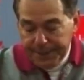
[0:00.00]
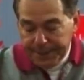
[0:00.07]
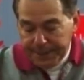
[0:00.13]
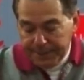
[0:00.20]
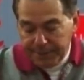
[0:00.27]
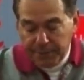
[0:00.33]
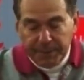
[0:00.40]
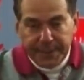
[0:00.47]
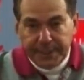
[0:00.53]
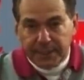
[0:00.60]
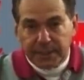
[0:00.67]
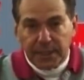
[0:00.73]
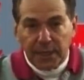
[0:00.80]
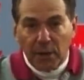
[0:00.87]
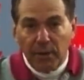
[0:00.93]
uh, for me to
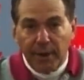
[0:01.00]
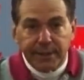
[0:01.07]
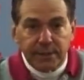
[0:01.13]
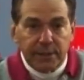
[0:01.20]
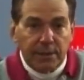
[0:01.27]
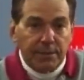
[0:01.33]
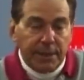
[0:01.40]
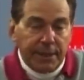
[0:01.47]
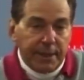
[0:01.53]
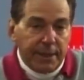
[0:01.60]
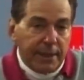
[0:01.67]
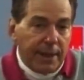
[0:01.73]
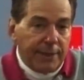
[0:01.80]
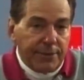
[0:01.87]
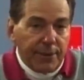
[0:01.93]
single out somebody that
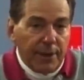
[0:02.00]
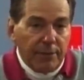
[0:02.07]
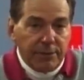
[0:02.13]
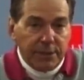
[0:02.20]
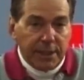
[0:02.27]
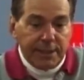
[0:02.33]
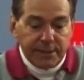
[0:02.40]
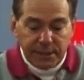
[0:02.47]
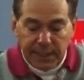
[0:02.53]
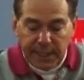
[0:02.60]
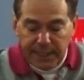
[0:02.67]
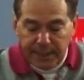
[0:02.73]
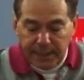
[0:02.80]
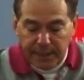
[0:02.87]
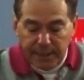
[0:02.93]
I thought was
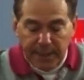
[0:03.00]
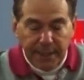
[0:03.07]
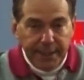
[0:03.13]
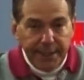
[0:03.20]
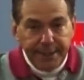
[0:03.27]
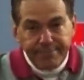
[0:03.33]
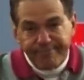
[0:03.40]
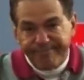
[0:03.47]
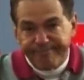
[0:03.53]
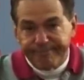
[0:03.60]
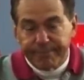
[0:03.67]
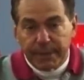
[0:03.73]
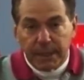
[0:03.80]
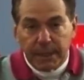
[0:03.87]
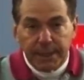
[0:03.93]
outstanding today,
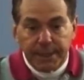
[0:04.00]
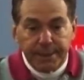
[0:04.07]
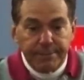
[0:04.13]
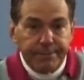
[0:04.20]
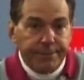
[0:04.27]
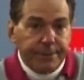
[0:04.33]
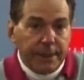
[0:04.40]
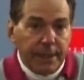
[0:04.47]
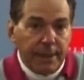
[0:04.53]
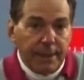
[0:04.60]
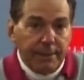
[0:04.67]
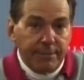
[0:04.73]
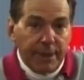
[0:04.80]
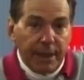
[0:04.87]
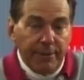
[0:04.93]
um,
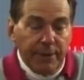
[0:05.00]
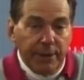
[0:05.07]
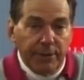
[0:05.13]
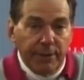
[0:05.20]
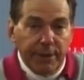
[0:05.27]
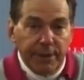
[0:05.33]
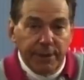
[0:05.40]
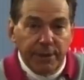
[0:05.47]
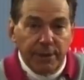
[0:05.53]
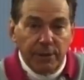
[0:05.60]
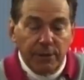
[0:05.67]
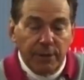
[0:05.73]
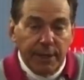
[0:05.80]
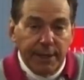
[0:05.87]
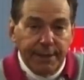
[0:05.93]
I'm not really ready to
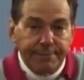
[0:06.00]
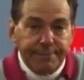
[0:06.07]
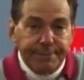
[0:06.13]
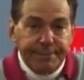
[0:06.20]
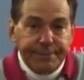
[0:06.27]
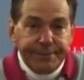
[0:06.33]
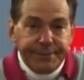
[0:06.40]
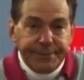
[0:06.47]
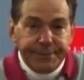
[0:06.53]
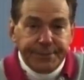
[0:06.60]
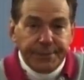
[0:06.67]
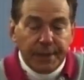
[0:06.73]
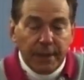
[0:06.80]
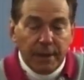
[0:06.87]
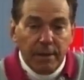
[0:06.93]
do that.
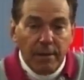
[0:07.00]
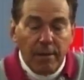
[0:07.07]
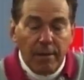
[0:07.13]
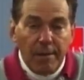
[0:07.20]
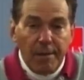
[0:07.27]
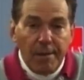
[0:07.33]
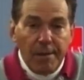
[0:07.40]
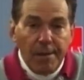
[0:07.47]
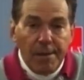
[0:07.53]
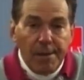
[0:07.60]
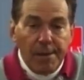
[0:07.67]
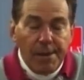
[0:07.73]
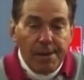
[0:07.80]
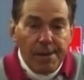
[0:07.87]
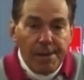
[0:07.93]
Go to Cecil.
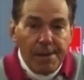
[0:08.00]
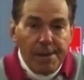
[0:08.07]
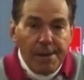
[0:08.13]
Cecil.